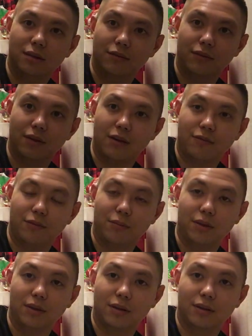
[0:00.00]
If you're not
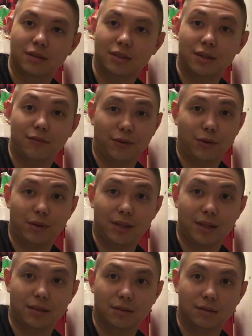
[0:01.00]
familiar, it's a different Green
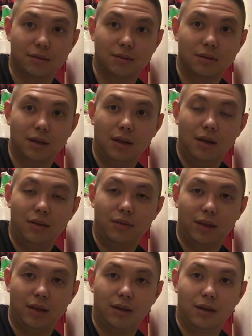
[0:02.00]
Lantern
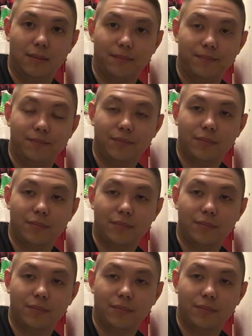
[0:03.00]
than